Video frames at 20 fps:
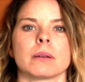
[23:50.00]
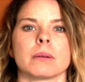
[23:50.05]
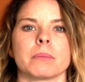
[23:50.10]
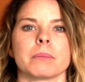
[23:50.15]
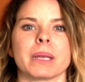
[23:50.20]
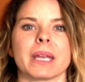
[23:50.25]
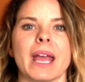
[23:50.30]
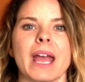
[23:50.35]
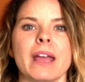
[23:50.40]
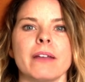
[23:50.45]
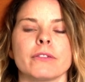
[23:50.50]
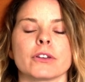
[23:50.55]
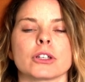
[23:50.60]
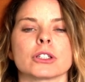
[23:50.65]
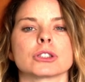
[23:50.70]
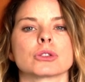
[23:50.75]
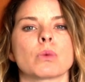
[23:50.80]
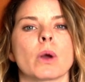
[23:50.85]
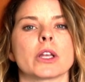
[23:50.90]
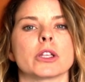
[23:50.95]
behavior
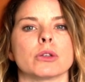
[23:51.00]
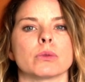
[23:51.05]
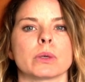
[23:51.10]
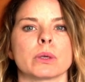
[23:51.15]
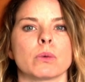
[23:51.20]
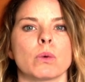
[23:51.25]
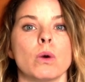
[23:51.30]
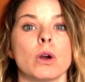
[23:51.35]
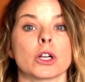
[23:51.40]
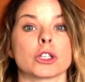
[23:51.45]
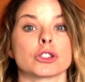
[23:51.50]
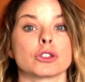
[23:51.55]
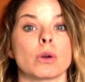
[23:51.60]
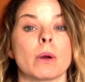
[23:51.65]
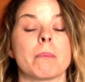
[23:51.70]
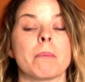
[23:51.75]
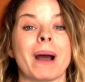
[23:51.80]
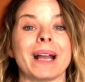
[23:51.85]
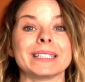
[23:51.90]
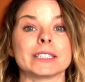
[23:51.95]
is what you reward. So
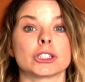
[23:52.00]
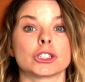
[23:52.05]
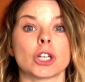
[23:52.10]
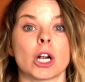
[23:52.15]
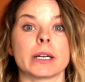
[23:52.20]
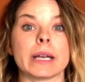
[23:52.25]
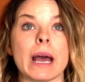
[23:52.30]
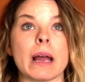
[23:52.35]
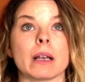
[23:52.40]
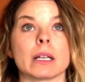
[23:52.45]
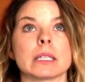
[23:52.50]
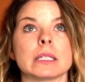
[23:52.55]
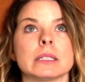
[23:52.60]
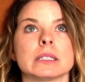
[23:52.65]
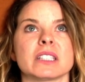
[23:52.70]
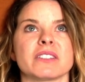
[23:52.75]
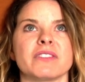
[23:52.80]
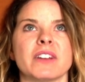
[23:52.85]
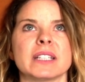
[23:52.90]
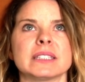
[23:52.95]
it might start out a little
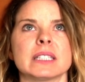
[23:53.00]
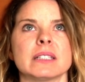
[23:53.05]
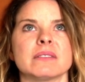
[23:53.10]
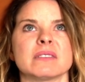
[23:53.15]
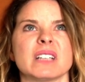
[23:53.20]
defensive.